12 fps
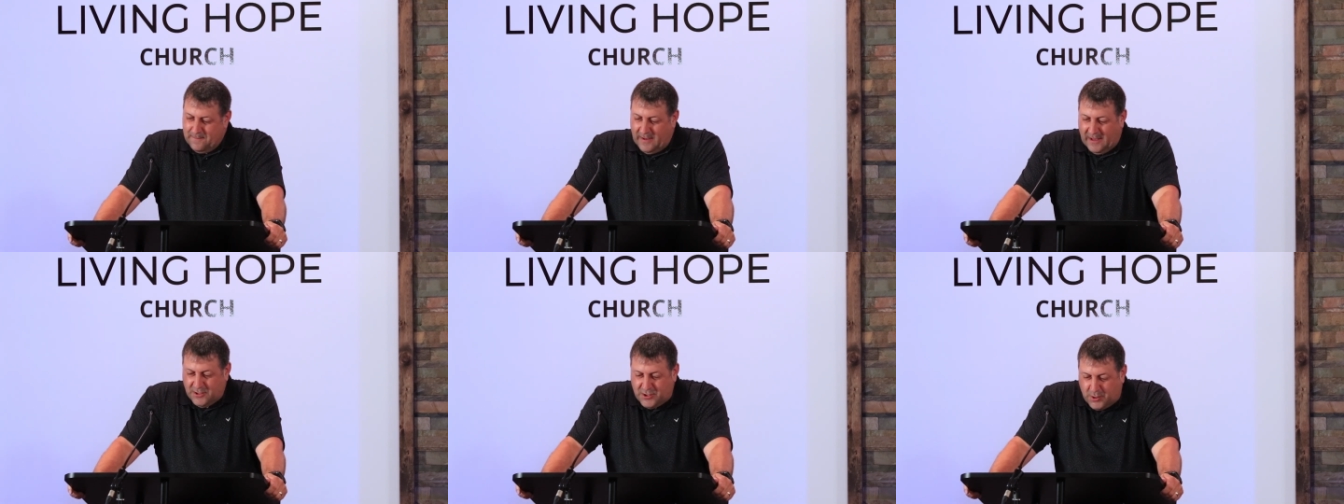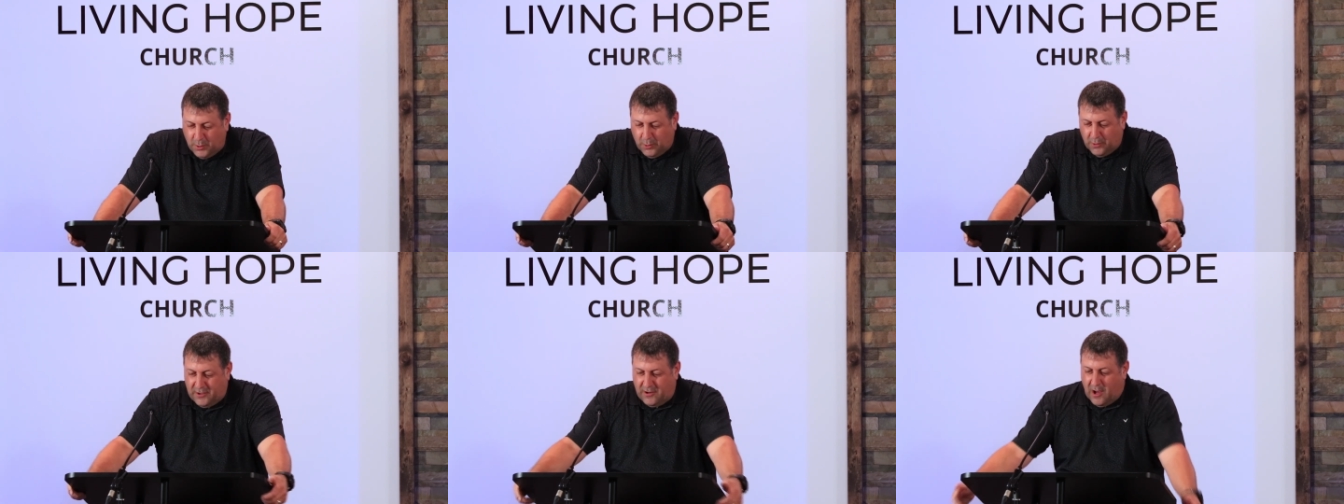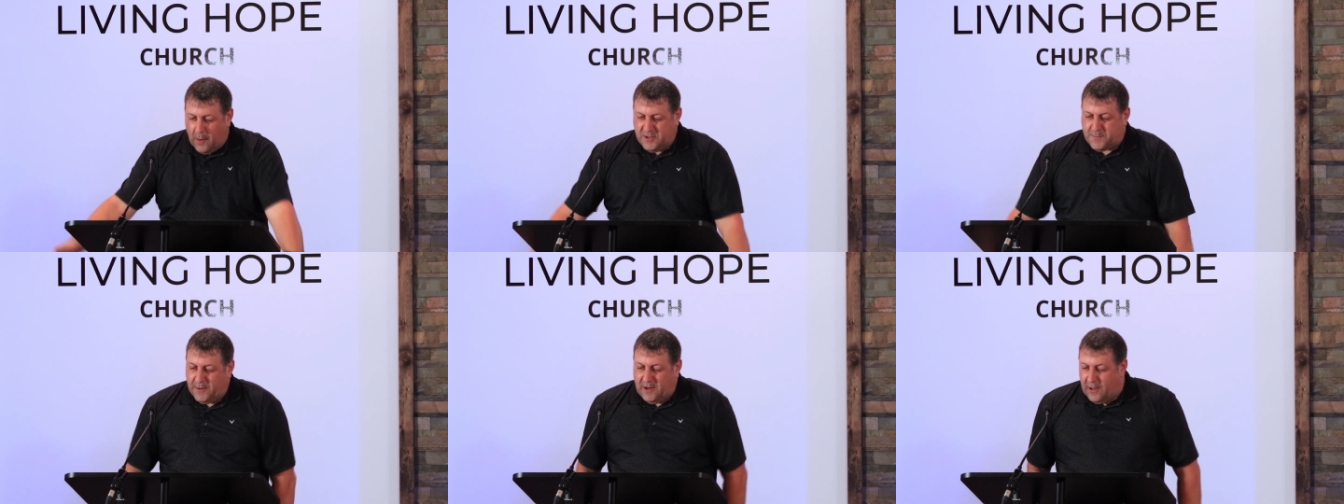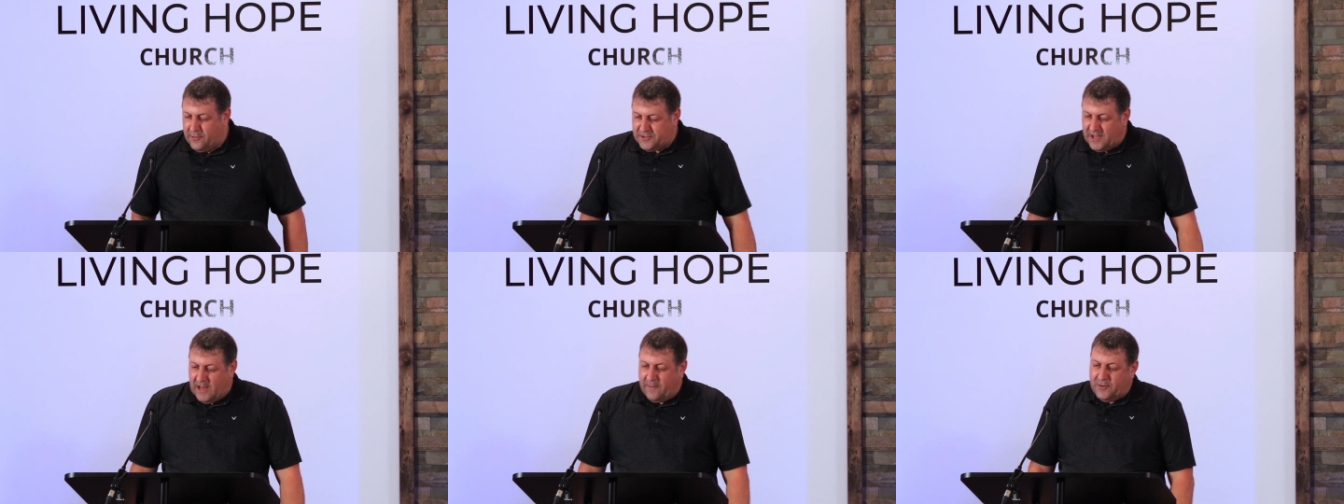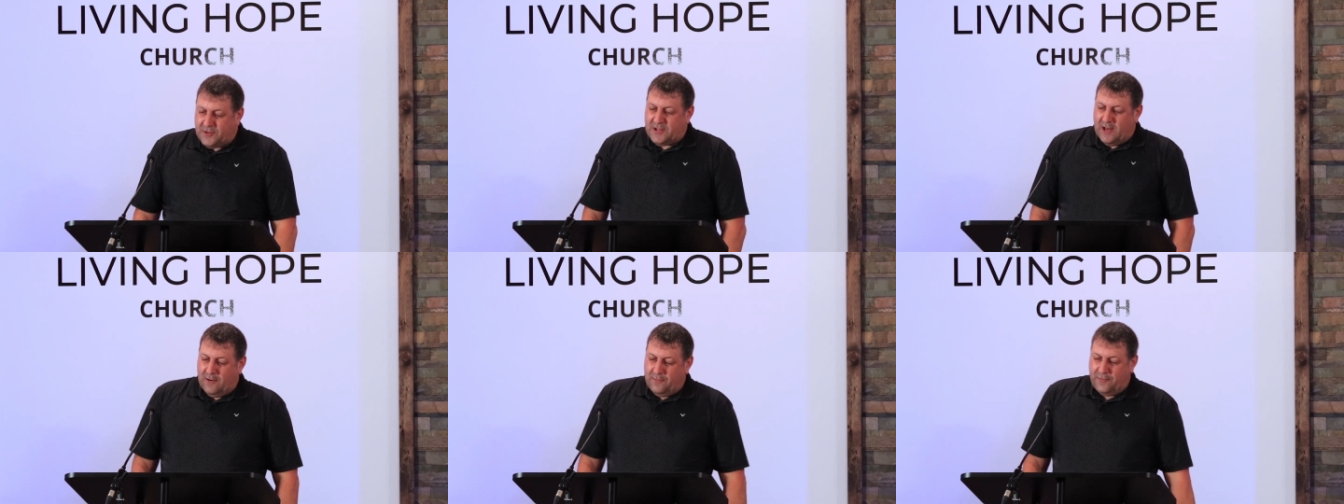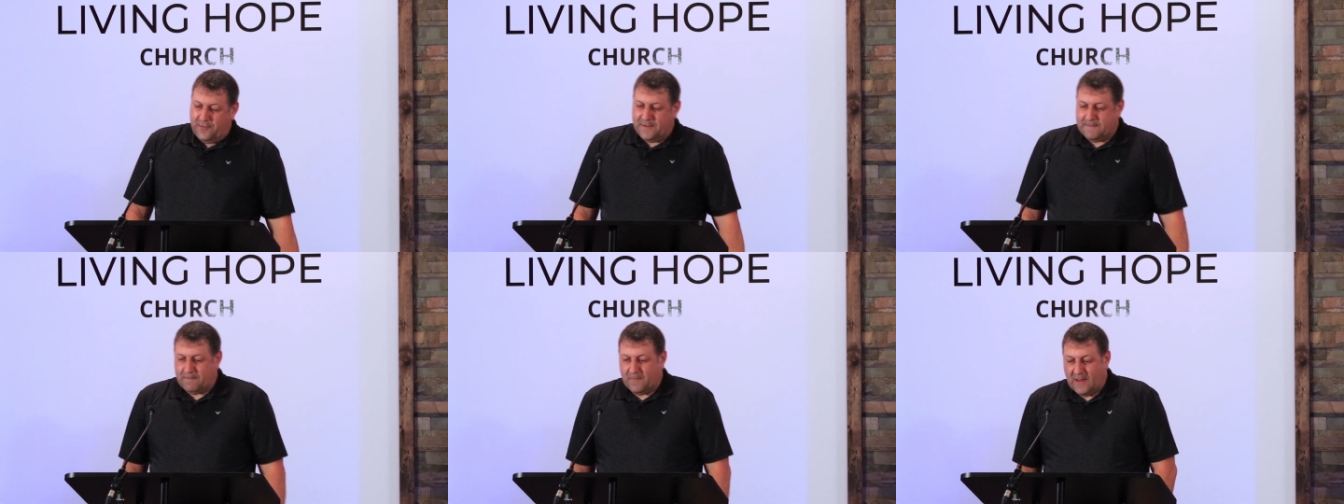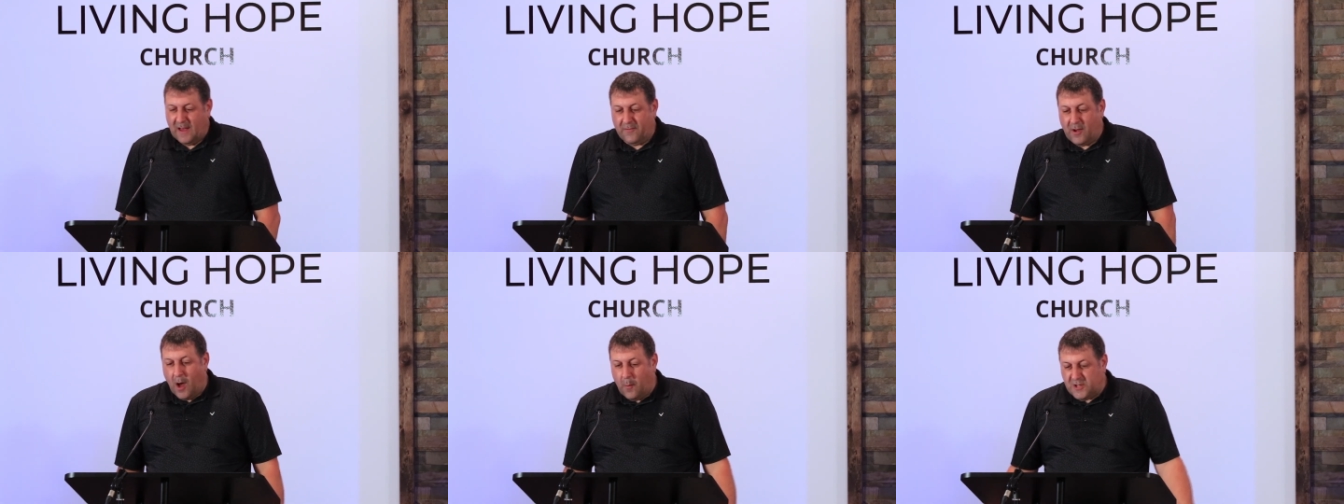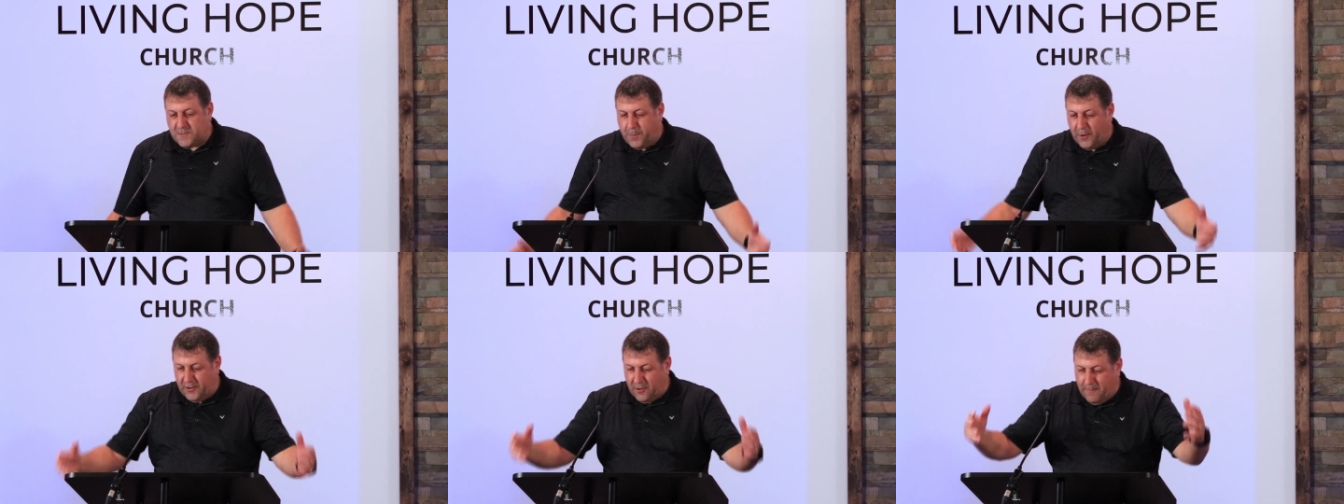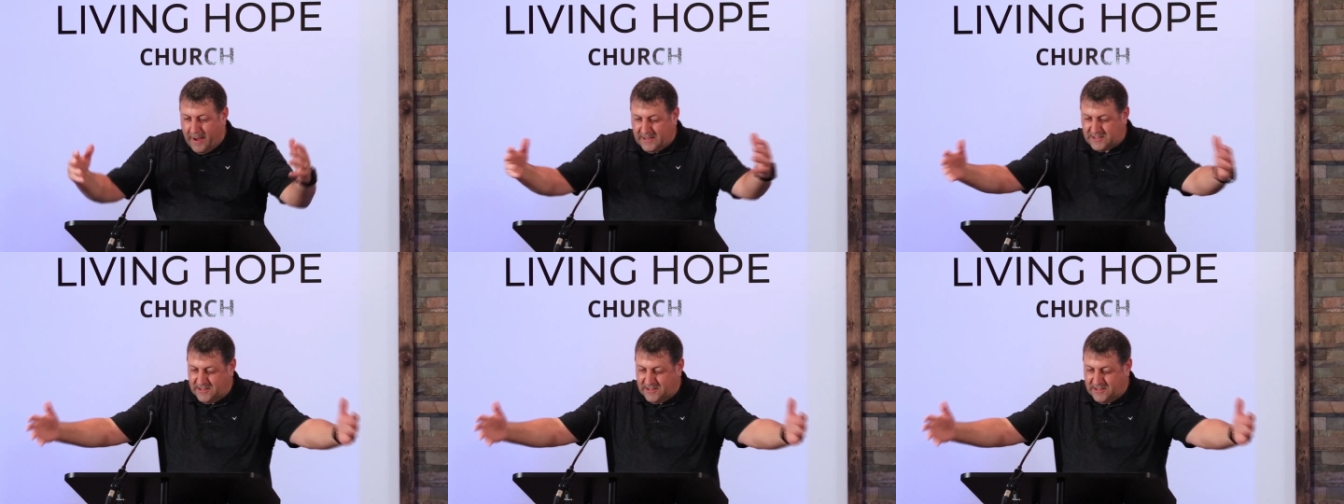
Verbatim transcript: In school, did you always put others ahead of yourself? Have you always put your mate's